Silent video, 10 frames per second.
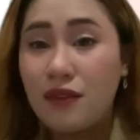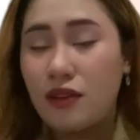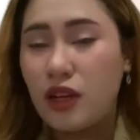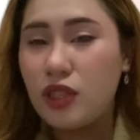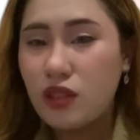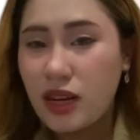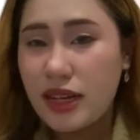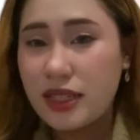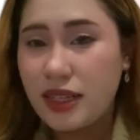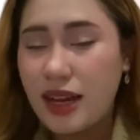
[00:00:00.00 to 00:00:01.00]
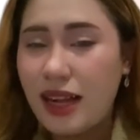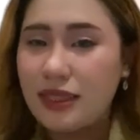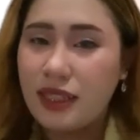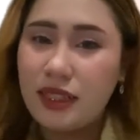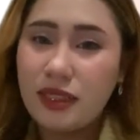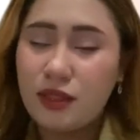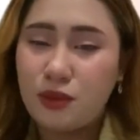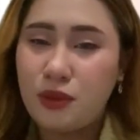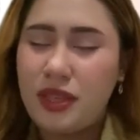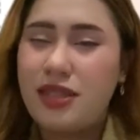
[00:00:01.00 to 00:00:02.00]
For introduction, Article
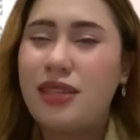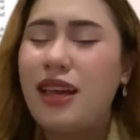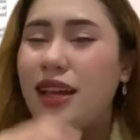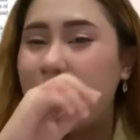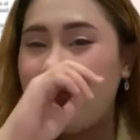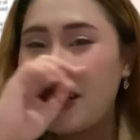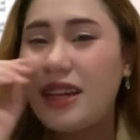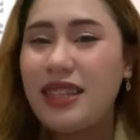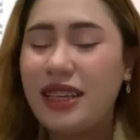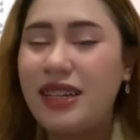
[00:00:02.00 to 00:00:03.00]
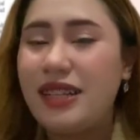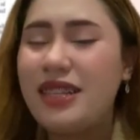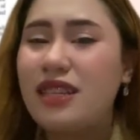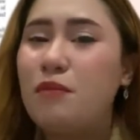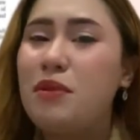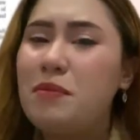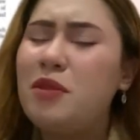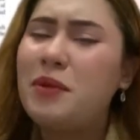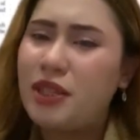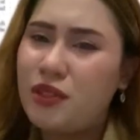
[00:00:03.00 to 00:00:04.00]
2 is this article is a
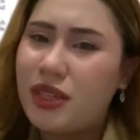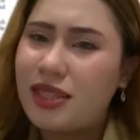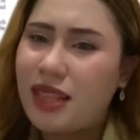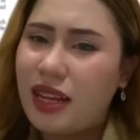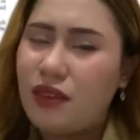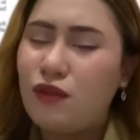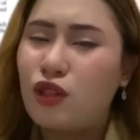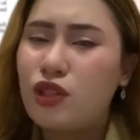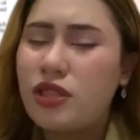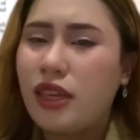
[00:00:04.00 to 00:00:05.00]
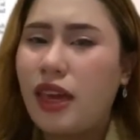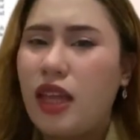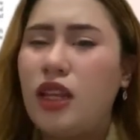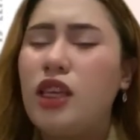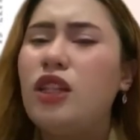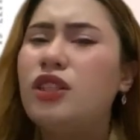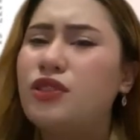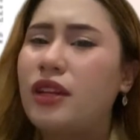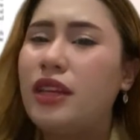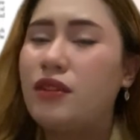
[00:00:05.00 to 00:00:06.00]
bibliometric study focusing on
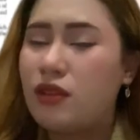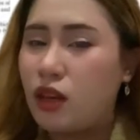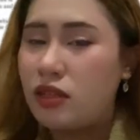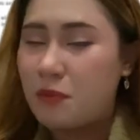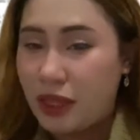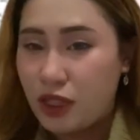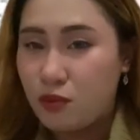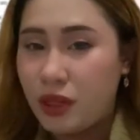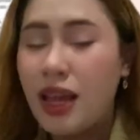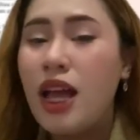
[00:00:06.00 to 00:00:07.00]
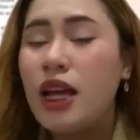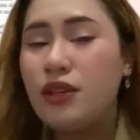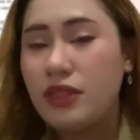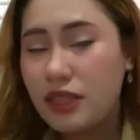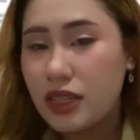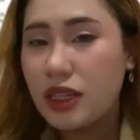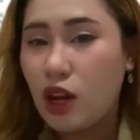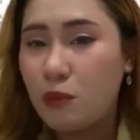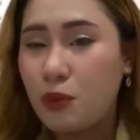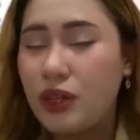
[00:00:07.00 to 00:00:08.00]
electronic records management research
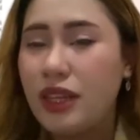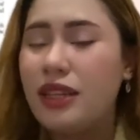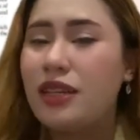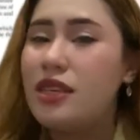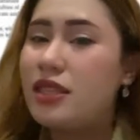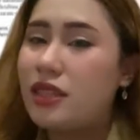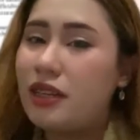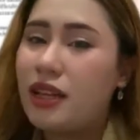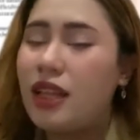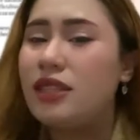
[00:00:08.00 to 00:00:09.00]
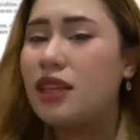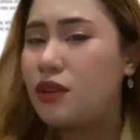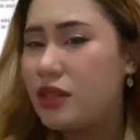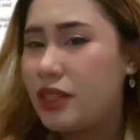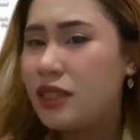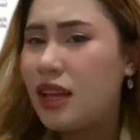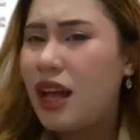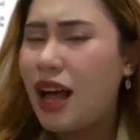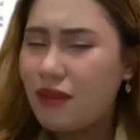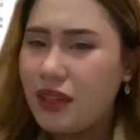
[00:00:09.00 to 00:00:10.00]
output in the Eastern and Southern
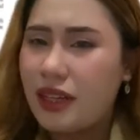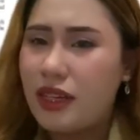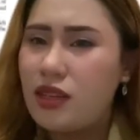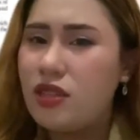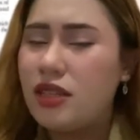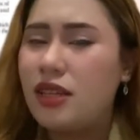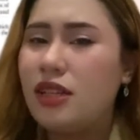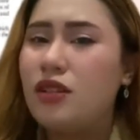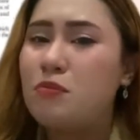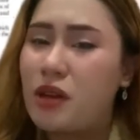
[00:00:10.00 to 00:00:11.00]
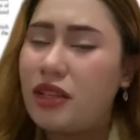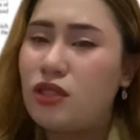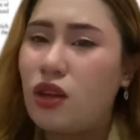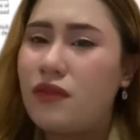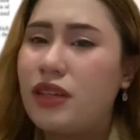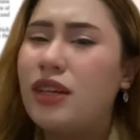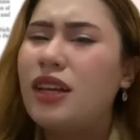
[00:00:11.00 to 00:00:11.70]
African Regional Branch of the